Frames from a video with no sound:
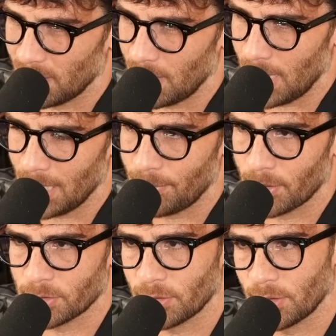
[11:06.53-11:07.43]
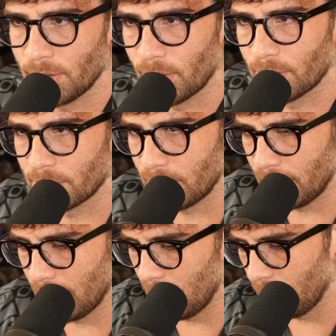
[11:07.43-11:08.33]
I personally don't
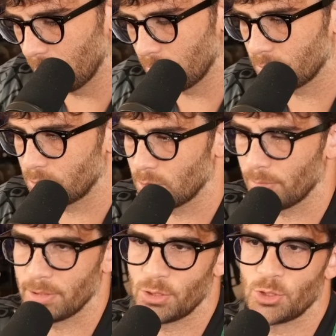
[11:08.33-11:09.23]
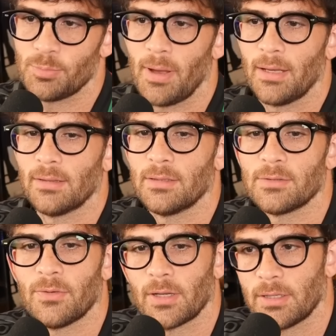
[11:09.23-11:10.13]
understand how so many
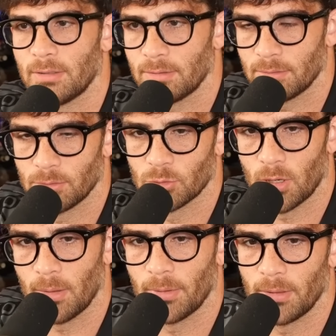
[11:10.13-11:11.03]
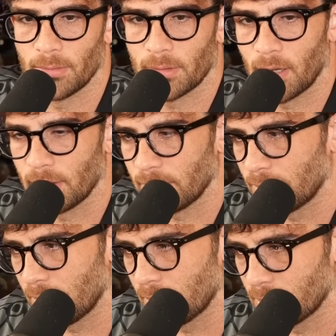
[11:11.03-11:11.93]
spineless drama
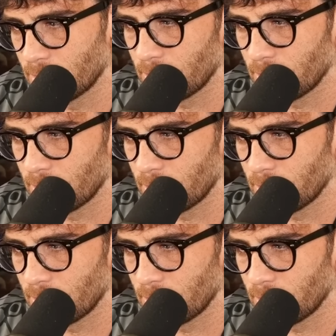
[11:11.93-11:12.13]
content creators